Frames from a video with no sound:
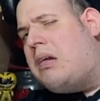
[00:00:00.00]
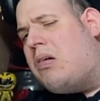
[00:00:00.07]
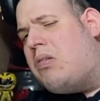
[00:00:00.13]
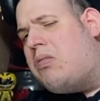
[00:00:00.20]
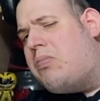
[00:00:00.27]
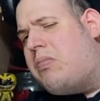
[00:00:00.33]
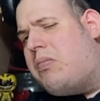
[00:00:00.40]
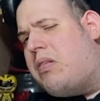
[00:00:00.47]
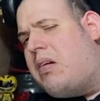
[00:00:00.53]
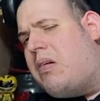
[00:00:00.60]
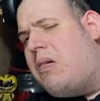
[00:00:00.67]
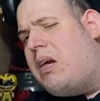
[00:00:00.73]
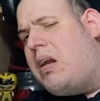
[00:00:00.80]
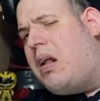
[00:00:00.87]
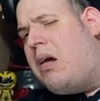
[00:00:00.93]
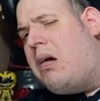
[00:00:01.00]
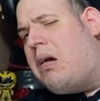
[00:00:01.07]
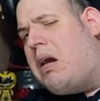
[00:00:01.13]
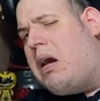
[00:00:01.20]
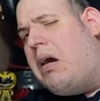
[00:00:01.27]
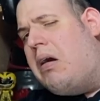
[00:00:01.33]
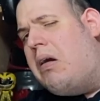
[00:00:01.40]
Cosmic Fury
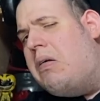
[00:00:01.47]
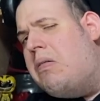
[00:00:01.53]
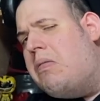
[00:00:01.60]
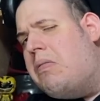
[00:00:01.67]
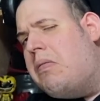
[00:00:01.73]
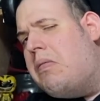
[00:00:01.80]
logo.